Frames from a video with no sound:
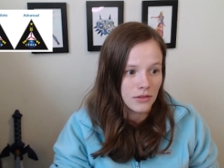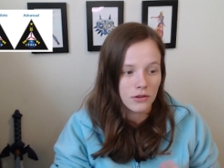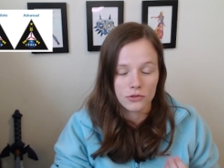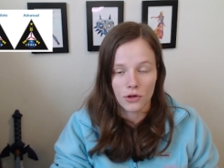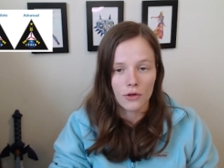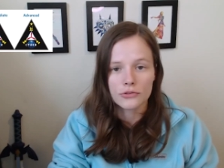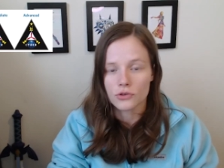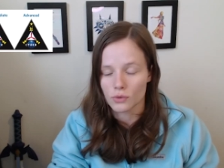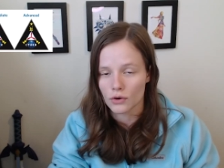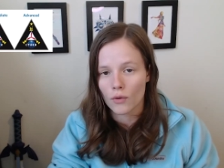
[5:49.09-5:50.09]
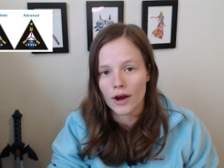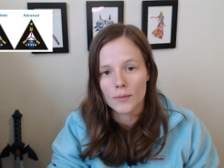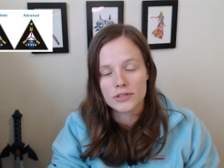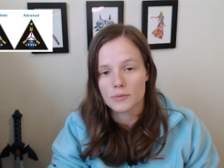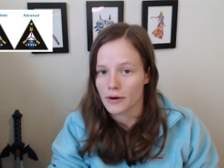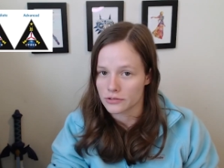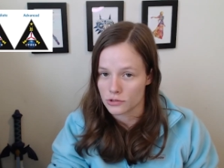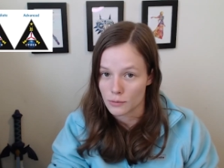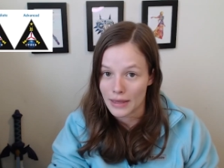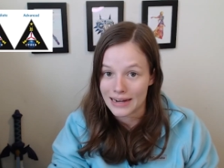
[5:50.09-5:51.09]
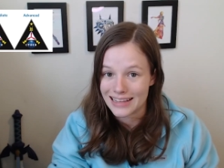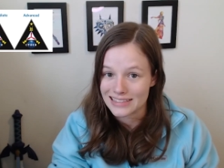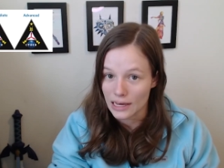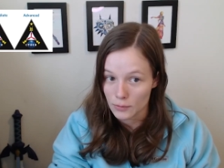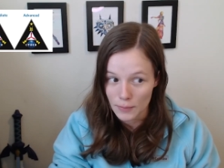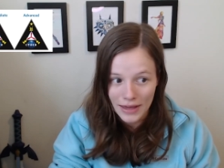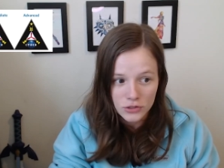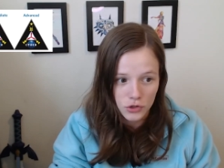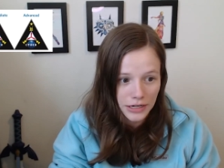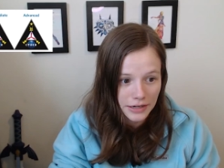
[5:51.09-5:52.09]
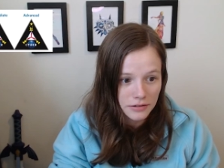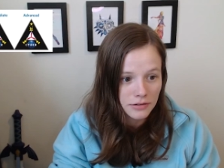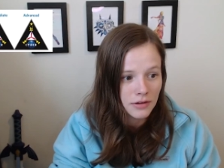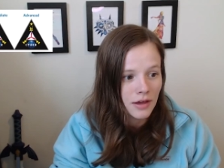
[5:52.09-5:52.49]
There's also a requirement to participate in Cyber Patriot,